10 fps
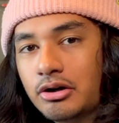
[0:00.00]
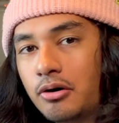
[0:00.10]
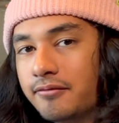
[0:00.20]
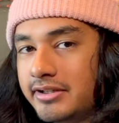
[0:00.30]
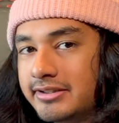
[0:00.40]

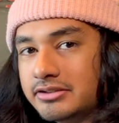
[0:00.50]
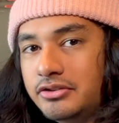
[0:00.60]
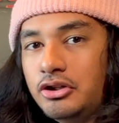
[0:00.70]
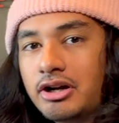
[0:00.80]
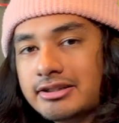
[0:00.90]
Hopefully this
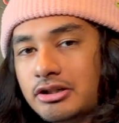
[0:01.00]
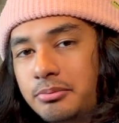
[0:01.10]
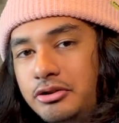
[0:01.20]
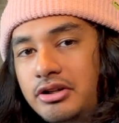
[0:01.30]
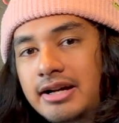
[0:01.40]
video has
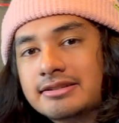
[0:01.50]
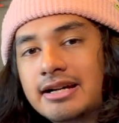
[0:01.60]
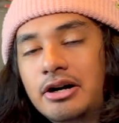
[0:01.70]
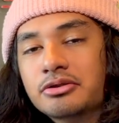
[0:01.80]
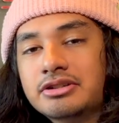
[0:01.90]
helped you guys
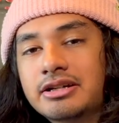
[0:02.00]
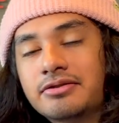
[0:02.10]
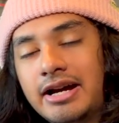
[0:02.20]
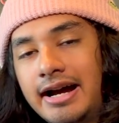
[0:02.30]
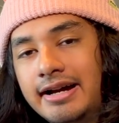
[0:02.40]
out. If
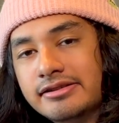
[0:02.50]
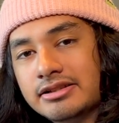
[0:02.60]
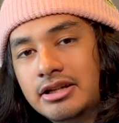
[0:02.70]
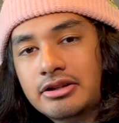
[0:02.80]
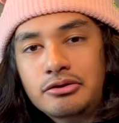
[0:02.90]
it
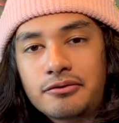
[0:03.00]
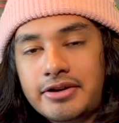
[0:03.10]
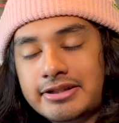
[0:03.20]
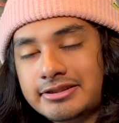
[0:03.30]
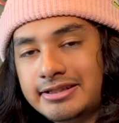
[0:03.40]
has, don't
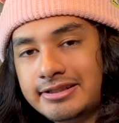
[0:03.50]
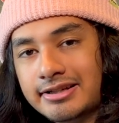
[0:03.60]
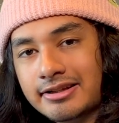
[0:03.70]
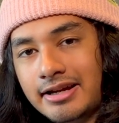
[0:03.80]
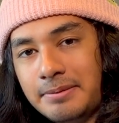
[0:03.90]
forget to hit
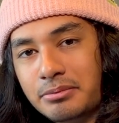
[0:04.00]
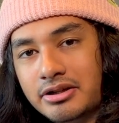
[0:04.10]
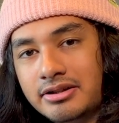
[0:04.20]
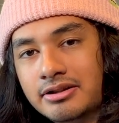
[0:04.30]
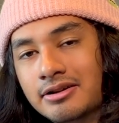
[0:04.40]
that like
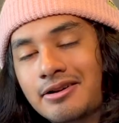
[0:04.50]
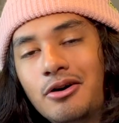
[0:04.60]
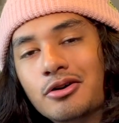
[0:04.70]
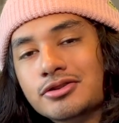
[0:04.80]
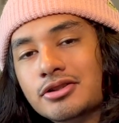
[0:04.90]
button.
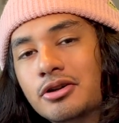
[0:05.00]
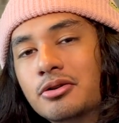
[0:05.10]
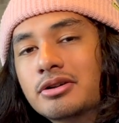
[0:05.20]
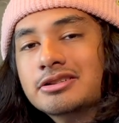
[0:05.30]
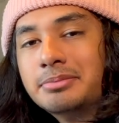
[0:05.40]

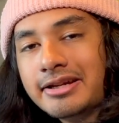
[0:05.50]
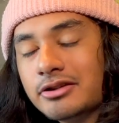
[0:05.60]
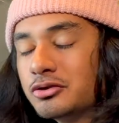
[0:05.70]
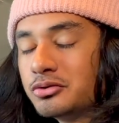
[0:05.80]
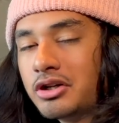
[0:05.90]
Also, smack
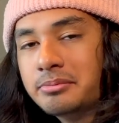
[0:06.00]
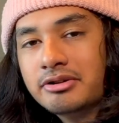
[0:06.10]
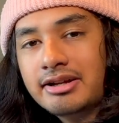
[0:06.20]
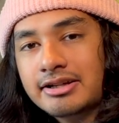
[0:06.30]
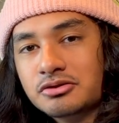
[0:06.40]
that subscribe
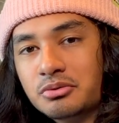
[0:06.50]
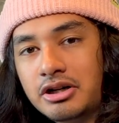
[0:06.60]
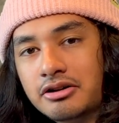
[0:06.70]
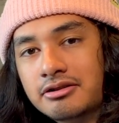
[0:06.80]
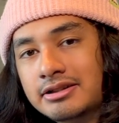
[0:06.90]
button as
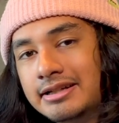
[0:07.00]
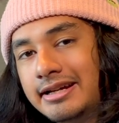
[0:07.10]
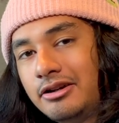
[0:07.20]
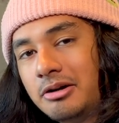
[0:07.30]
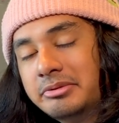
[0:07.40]
well.
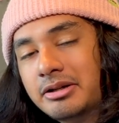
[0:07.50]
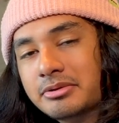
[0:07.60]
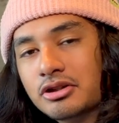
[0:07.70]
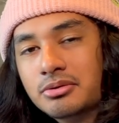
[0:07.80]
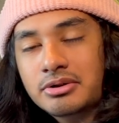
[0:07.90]
And comment down
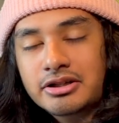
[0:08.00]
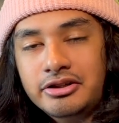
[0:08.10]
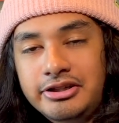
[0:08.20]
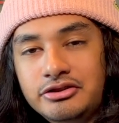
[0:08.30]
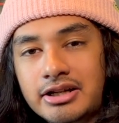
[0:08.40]
below what
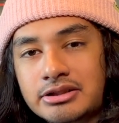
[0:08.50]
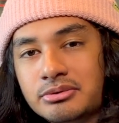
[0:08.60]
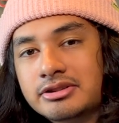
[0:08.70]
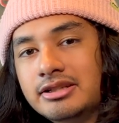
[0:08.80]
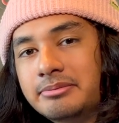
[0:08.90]
hoodies you guys
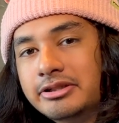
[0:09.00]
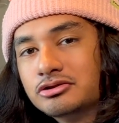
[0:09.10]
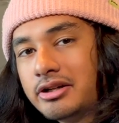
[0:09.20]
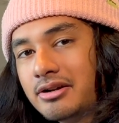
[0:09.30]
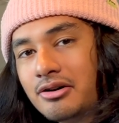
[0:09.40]
want to see me
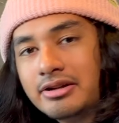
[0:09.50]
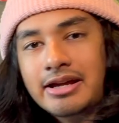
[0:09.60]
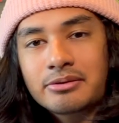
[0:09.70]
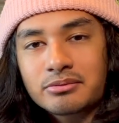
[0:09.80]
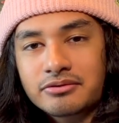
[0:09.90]
try on
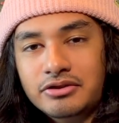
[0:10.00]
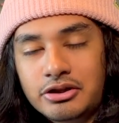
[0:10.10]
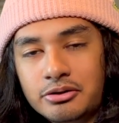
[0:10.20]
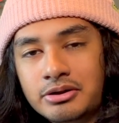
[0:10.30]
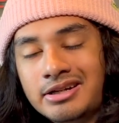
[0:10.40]
and
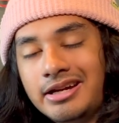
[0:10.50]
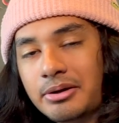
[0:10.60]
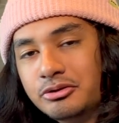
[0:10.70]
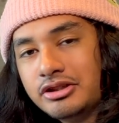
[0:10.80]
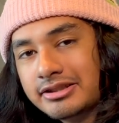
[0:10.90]
review.
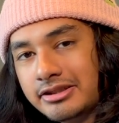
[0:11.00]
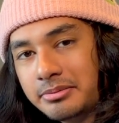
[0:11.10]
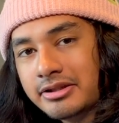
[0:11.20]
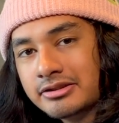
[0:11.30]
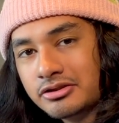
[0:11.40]
And what you guys think
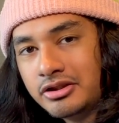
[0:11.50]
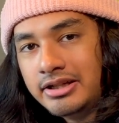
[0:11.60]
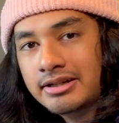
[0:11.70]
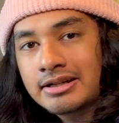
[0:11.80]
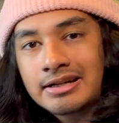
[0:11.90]
about this
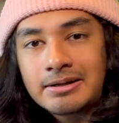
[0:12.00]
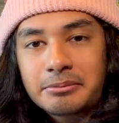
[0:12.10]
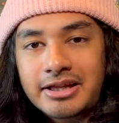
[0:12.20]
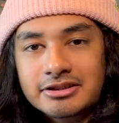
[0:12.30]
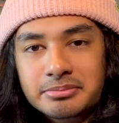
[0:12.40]
hoodie.
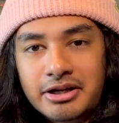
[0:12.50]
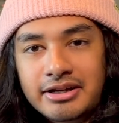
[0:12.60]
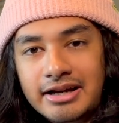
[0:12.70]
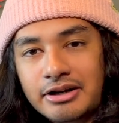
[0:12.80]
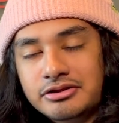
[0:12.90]
But that's about
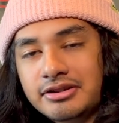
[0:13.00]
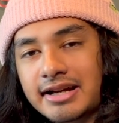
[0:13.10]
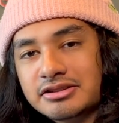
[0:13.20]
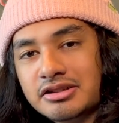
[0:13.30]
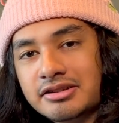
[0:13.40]
it. I'll see you
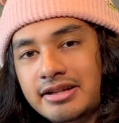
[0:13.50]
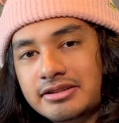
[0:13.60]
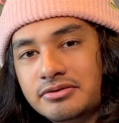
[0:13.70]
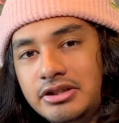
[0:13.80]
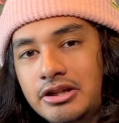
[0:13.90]
guys on the
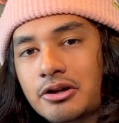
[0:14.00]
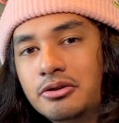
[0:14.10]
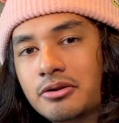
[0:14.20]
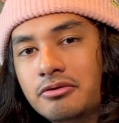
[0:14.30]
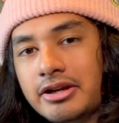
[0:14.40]
next video.
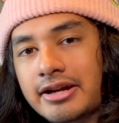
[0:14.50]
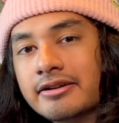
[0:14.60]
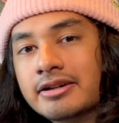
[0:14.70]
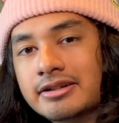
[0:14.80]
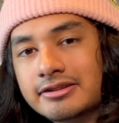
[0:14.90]
Don't
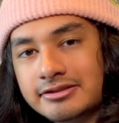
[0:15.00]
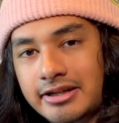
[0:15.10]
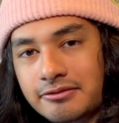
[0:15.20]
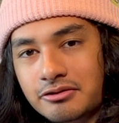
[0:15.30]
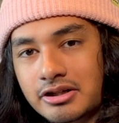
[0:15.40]
forget to
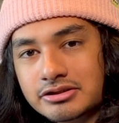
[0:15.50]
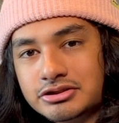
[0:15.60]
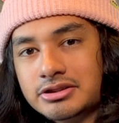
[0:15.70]
stay fresh.